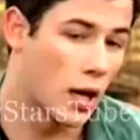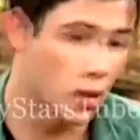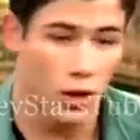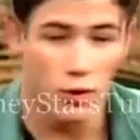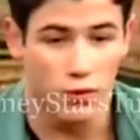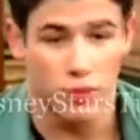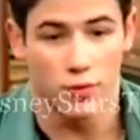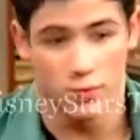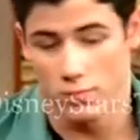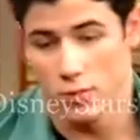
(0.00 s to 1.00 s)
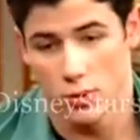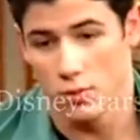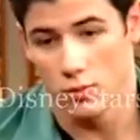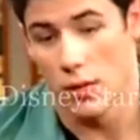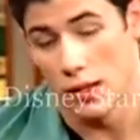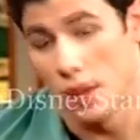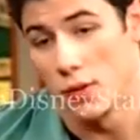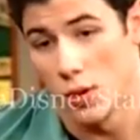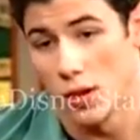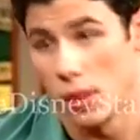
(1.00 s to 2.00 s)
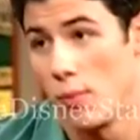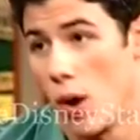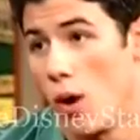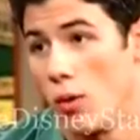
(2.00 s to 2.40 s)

love going to the mall.